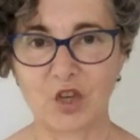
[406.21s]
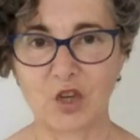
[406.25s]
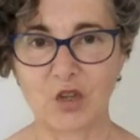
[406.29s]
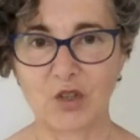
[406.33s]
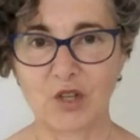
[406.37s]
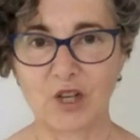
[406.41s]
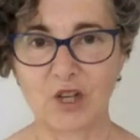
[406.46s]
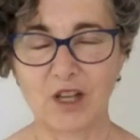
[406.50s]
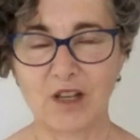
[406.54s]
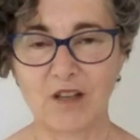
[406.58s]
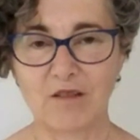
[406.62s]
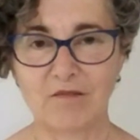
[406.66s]

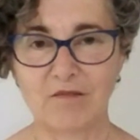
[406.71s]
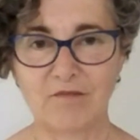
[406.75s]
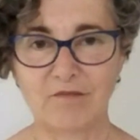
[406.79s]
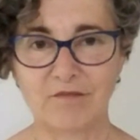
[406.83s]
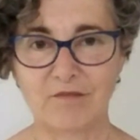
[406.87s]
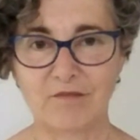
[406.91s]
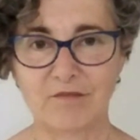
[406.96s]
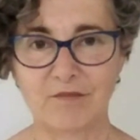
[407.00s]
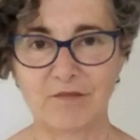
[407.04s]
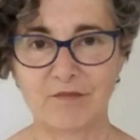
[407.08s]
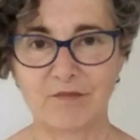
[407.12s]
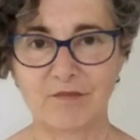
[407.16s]
Toddler,
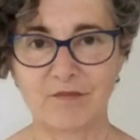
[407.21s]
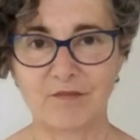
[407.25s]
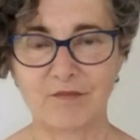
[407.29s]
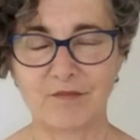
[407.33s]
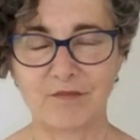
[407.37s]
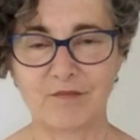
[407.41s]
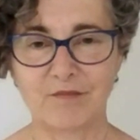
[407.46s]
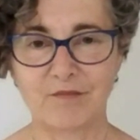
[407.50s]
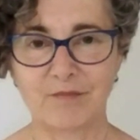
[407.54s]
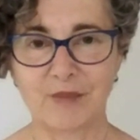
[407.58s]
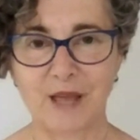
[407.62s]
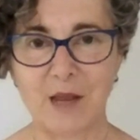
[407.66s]

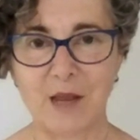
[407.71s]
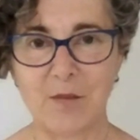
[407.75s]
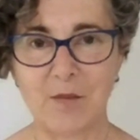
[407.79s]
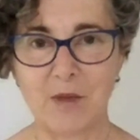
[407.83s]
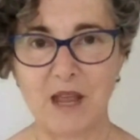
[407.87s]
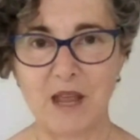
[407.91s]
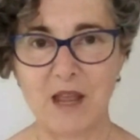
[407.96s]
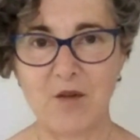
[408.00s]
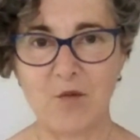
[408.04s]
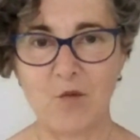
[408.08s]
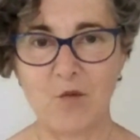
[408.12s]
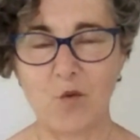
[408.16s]

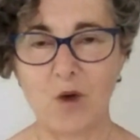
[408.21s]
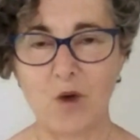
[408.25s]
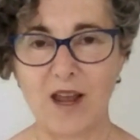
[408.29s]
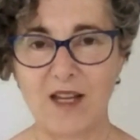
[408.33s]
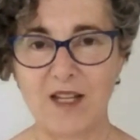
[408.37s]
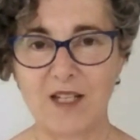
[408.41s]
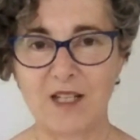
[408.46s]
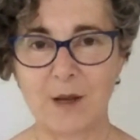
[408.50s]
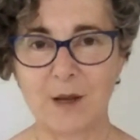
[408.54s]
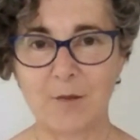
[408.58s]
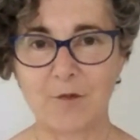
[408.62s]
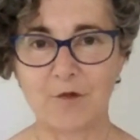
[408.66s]
baby,
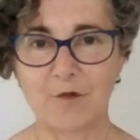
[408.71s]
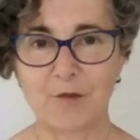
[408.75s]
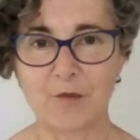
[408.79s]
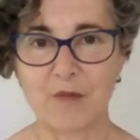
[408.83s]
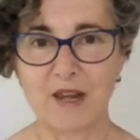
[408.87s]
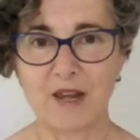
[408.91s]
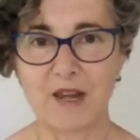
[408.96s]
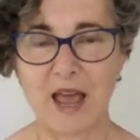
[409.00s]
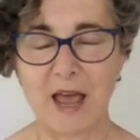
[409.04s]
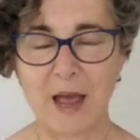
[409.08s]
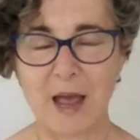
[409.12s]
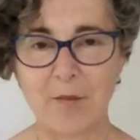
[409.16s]
wakes up from
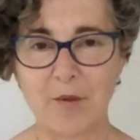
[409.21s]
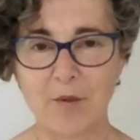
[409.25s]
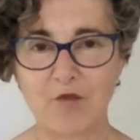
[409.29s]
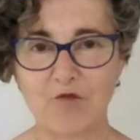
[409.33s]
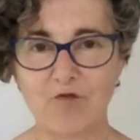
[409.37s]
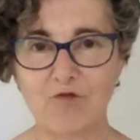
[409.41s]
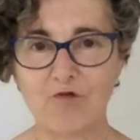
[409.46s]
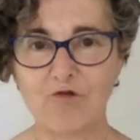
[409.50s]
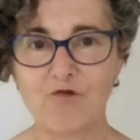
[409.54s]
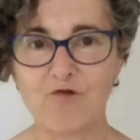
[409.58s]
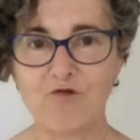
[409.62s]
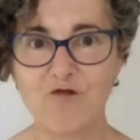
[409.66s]
the nap,
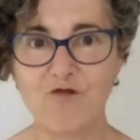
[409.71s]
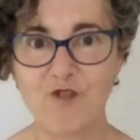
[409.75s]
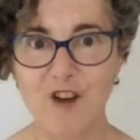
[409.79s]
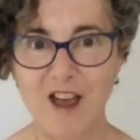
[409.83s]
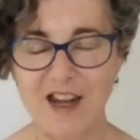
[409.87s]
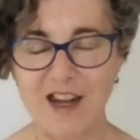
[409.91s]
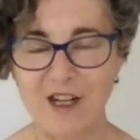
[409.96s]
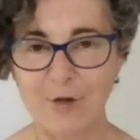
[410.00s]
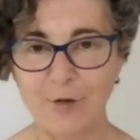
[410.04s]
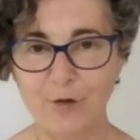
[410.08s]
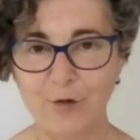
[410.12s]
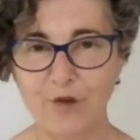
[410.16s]

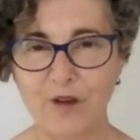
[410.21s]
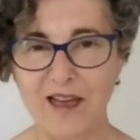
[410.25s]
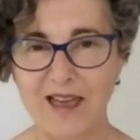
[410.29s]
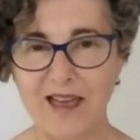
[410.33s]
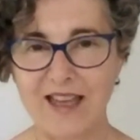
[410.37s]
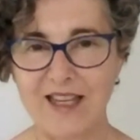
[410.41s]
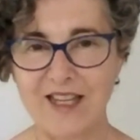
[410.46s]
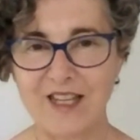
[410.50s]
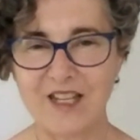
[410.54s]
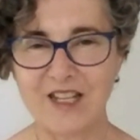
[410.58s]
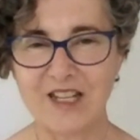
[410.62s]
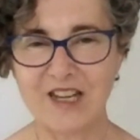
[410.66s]

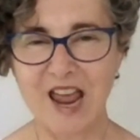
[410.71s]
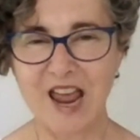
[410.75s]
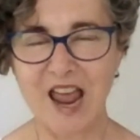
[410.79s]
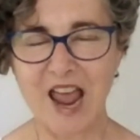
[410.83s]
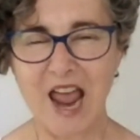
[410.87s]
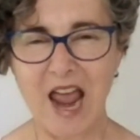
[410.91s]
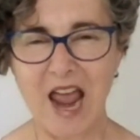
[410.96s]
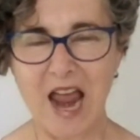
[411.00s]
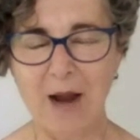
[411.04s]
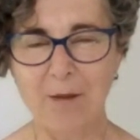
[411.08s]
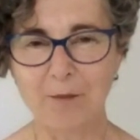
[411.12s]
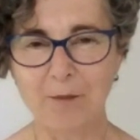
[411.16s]
red-faced,
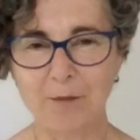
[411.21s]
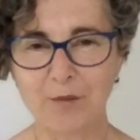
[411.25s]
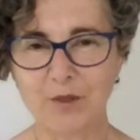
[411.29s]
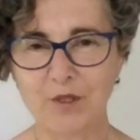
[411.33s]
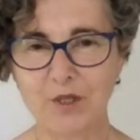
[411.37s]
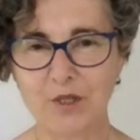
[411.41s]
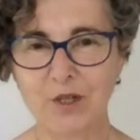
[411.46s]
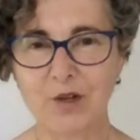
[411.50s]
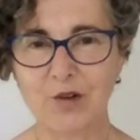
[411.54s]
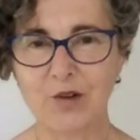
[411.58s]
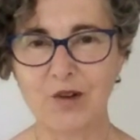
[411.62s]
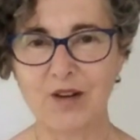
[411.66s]

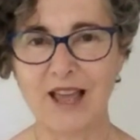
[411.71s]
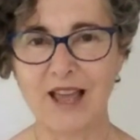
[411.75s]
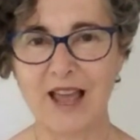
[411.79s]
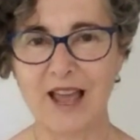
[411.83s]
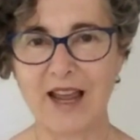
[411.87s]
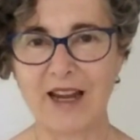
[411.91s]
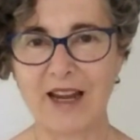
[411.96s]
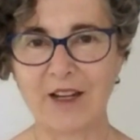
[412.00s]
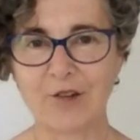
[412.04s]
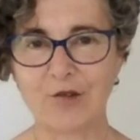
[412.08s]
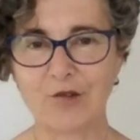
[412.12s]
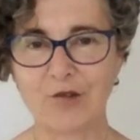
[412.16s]
absolutely
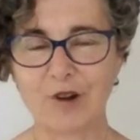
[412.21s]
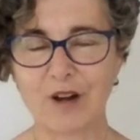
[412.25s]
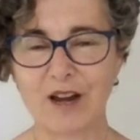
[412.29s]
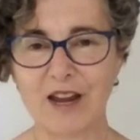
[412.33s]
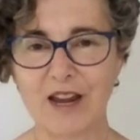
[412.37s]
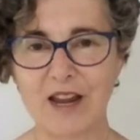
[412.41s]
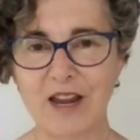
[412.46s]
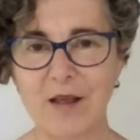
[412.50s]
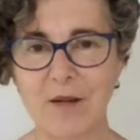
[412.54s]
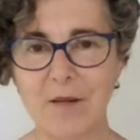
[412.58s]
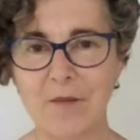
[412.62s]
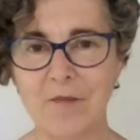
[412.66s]

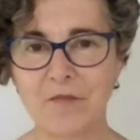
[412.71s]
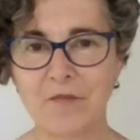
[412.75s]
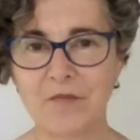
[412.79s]
angry,